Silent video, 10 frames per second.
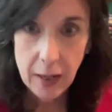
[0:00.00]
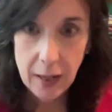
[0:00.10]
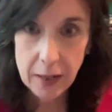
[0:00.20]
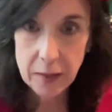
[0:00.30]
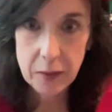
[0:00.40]

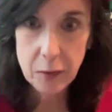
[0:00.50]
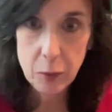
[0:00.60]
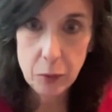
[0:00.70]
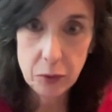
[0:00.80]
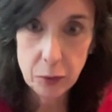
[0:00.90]
And
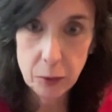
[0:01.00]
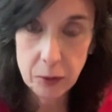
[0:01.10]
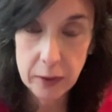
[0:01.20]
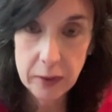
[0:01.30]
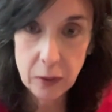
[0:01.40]
so
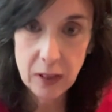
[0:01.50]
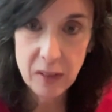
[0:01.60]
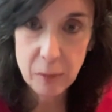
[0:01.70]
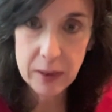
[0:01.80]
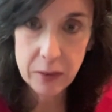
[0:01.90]
certainly there
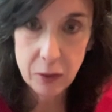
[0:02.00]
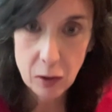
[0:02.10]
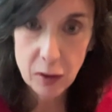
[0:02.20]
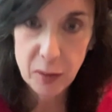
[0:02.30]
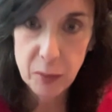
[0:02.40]
have been
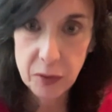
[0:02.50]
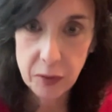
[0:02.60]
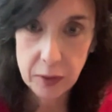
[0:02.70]
times